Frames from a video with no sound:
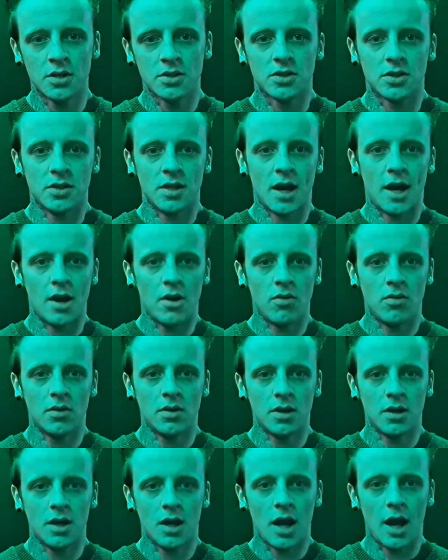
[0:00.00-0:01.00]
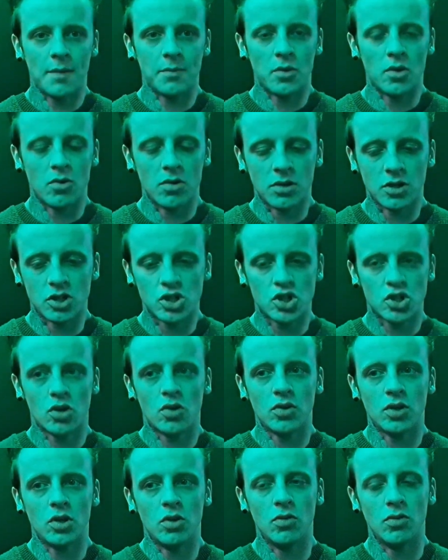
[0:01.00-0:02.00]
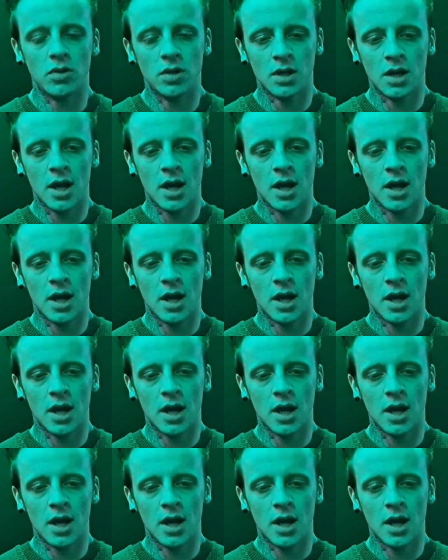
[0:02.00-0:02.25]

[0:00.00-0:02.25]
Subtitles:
So now I'm going to show you